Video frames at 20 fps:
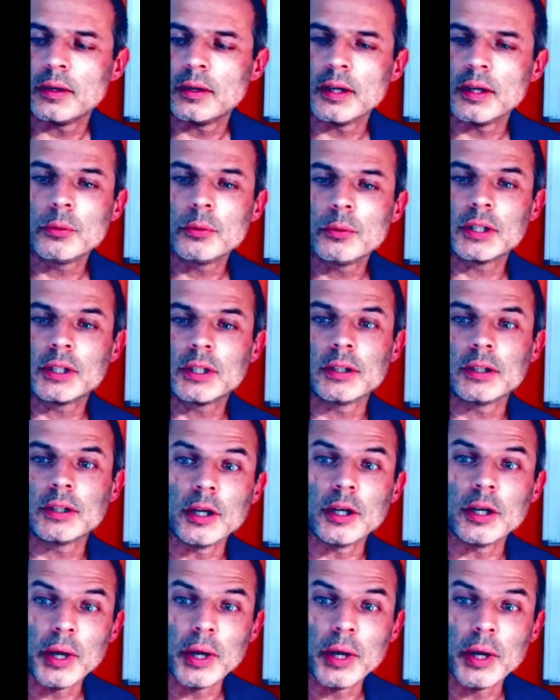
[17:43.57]
Now we can
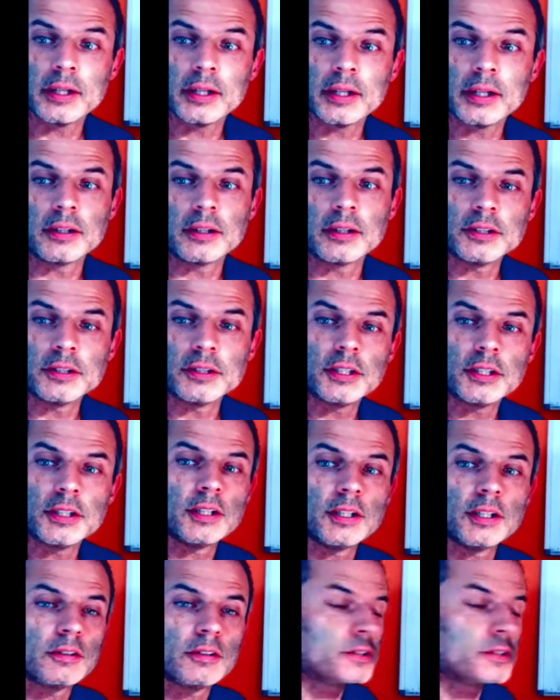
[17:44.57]
go back and
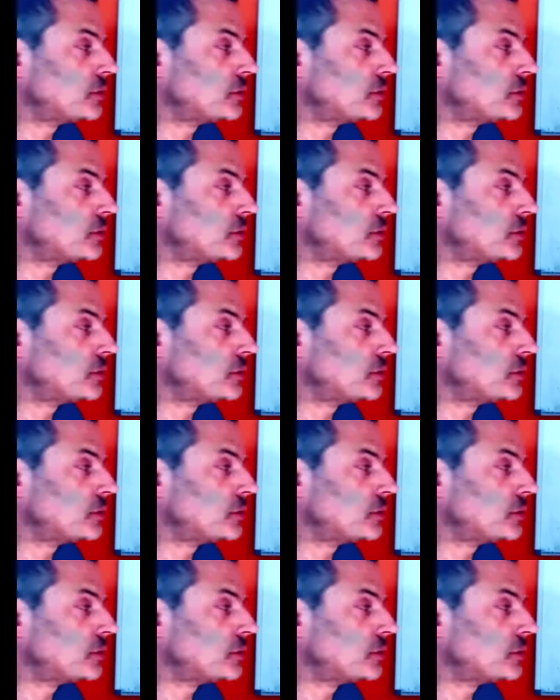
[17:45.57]
consider